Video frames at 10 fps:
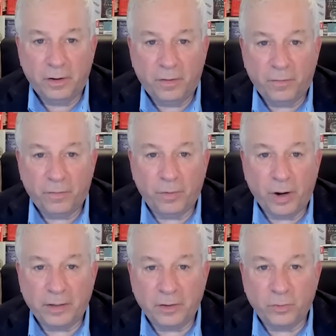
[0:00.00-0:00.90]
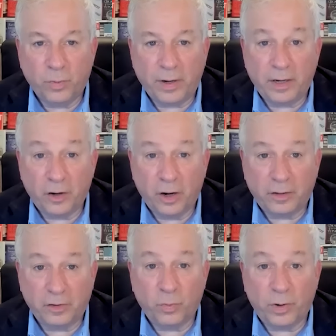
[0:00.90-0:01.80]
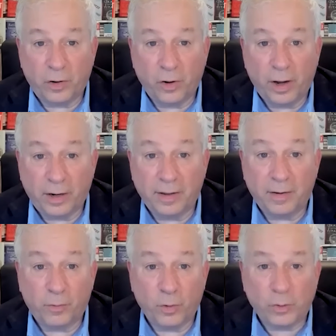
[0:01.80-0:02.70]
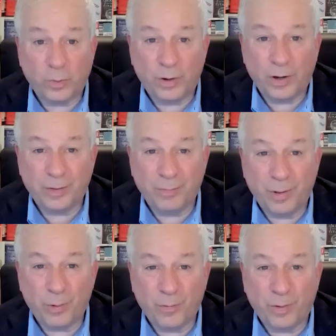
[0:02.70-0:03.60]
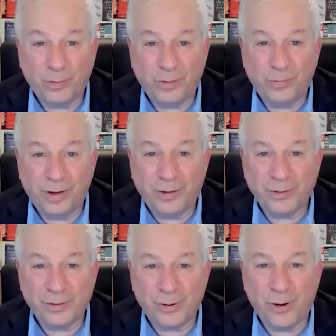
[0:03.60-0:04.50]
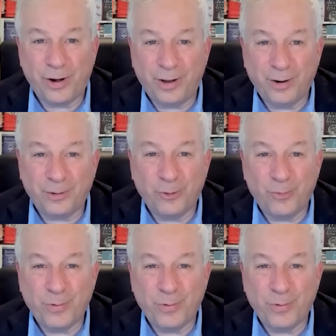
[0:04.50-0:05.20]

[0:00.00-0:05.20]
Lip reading: from 1920 to 1929. And then, of course, we got the mother of all deflation starting in October